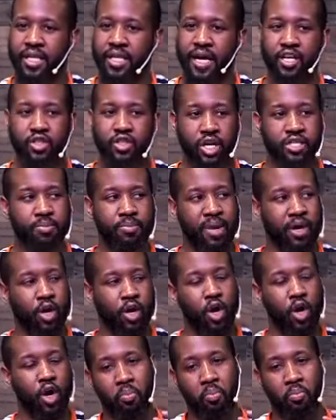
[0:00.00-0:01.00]
That it
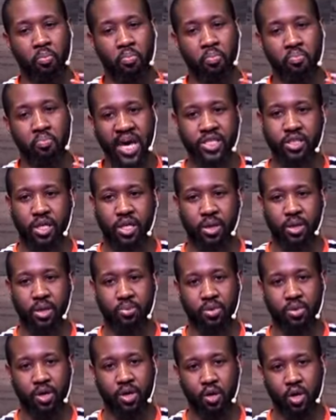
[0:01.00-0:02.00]
doesn't matter how messed
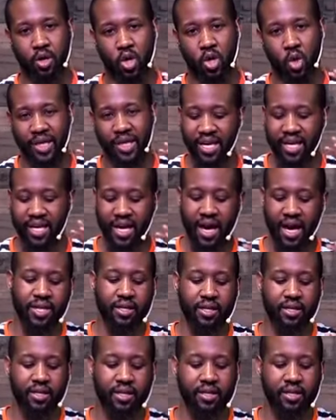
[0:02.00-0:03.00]
up or how
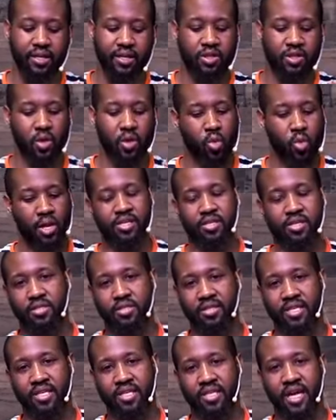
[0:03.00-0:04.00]
chaotic the world and the
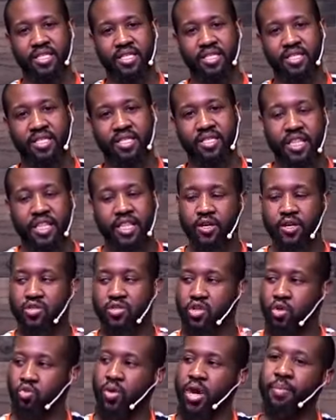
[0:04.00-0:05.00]
society is,
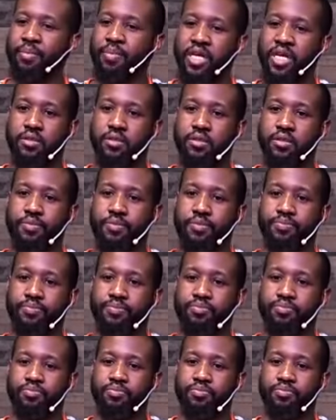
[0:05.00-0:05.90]
there's a remnant.